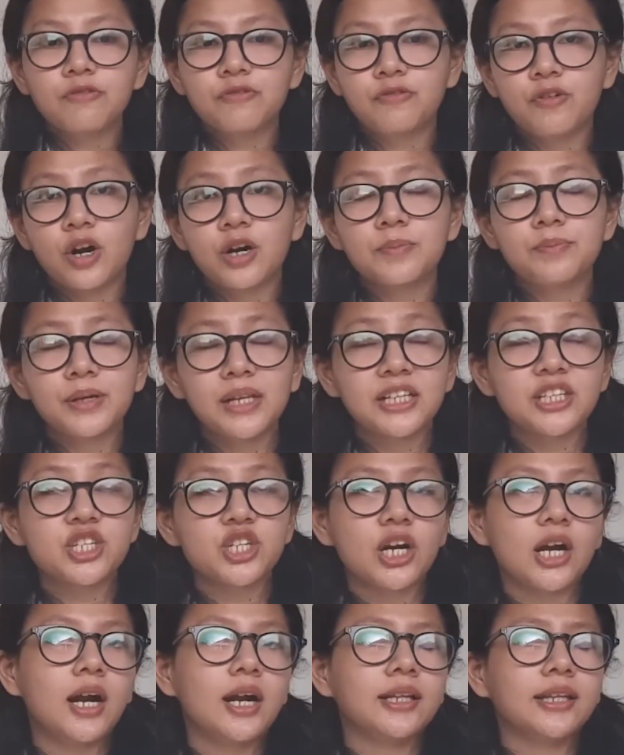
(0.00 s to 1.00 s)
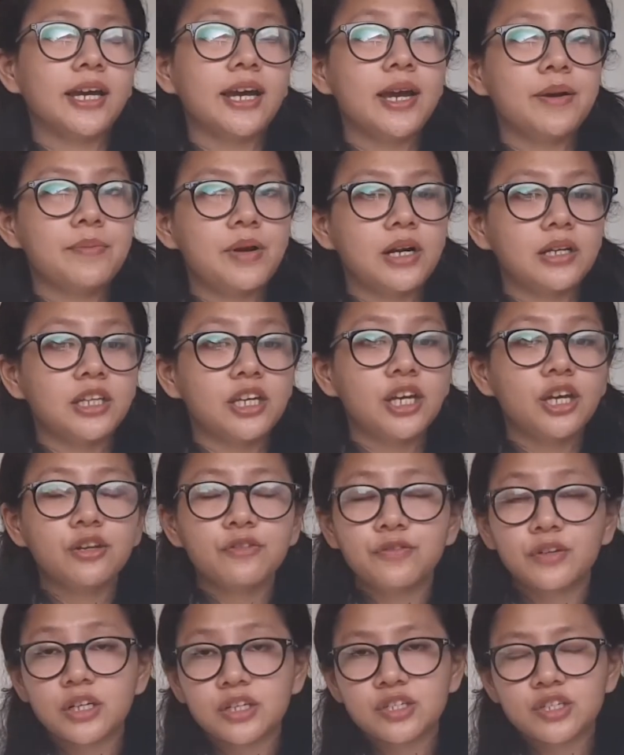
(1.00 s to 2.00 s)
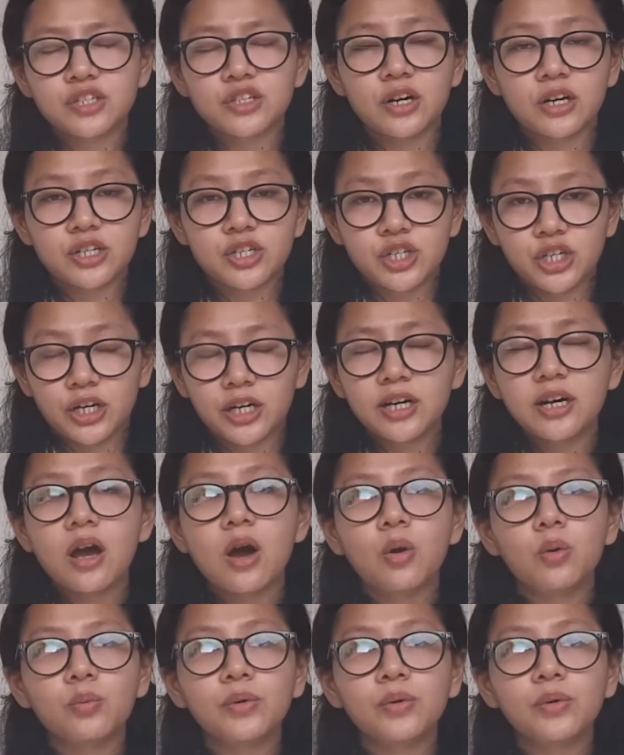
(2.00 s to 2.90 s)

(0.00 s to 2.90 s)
for build Jakarta MRT infrastructure